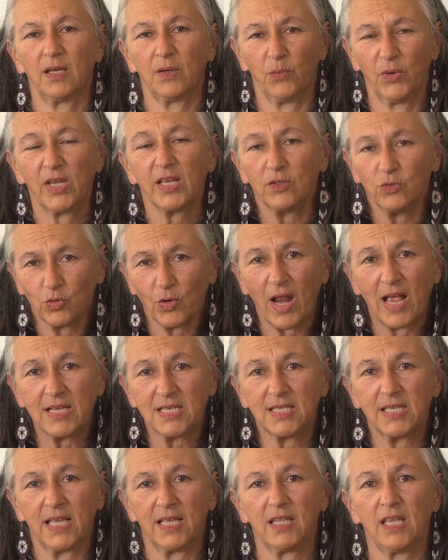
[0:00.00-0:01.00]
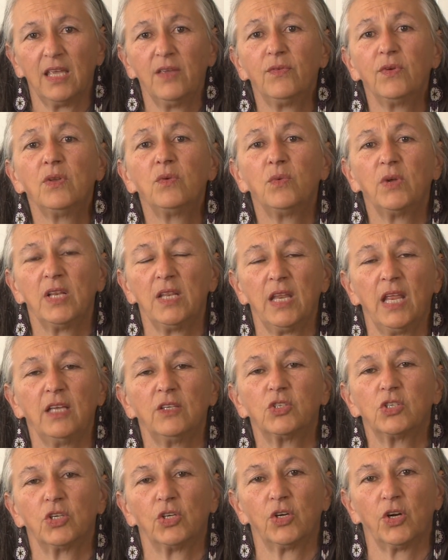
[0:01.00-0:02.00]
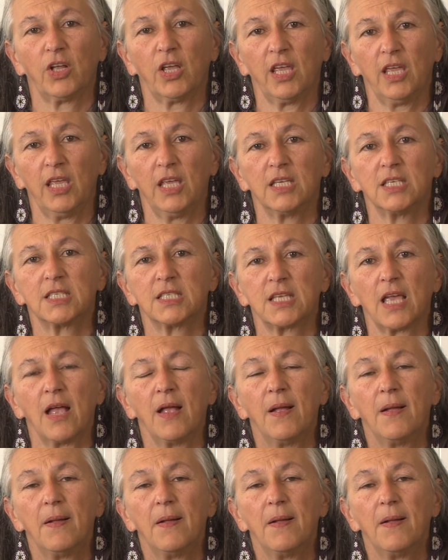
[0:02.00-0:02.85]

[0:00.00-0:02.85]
we can trust it. Even when nature is